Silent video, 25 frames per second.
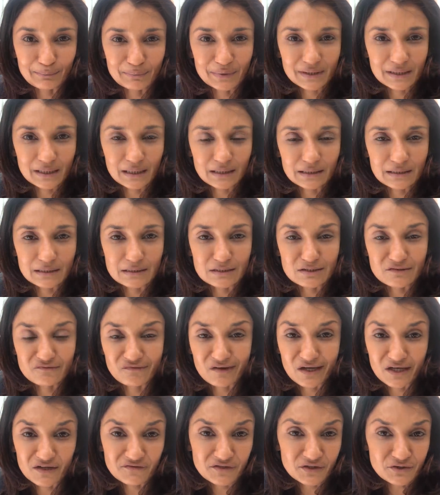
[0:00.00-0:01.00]
Because
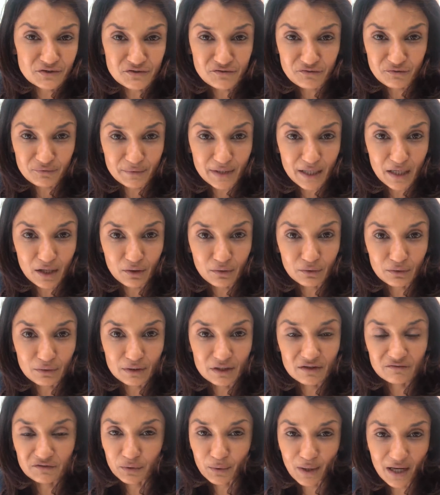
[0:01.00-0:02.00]
5 years from now,
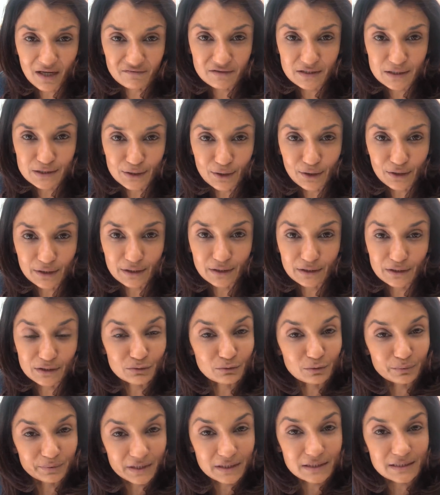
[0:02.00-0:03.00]
if you haven't started, you
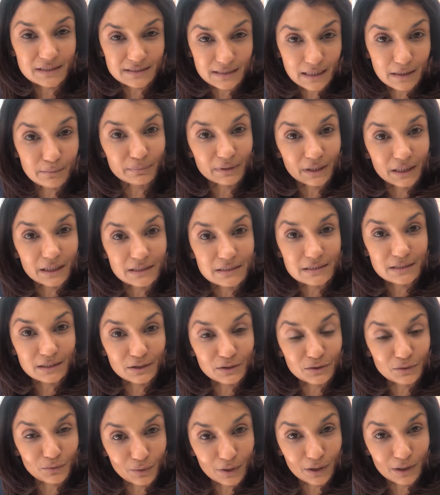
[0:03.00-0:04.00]
will be in the same place that
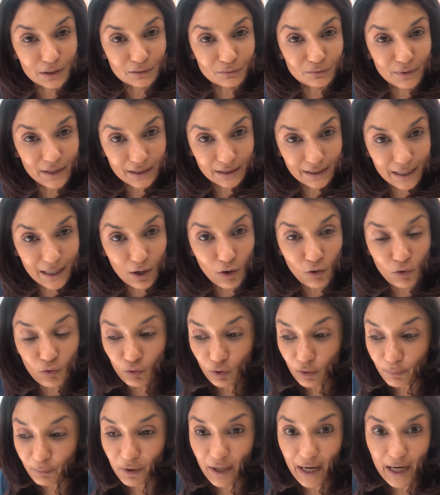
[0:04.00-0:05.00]
you were right now,
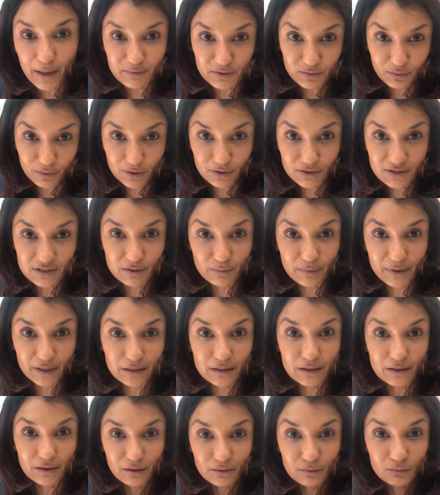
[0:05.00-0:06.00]
or perhaps worse,
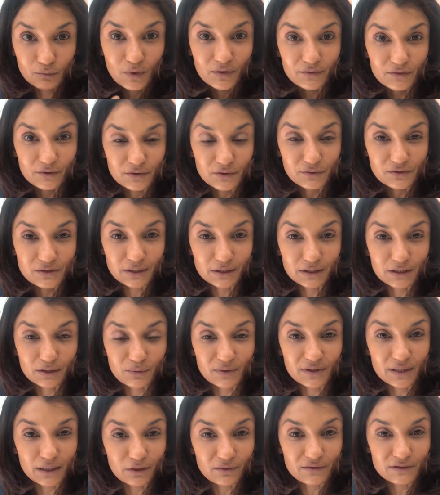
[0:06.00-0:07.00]
depending on whether you're dealing
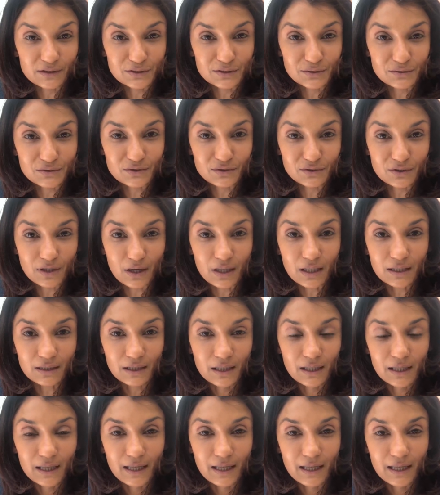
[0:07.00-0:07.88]
with health issues or not.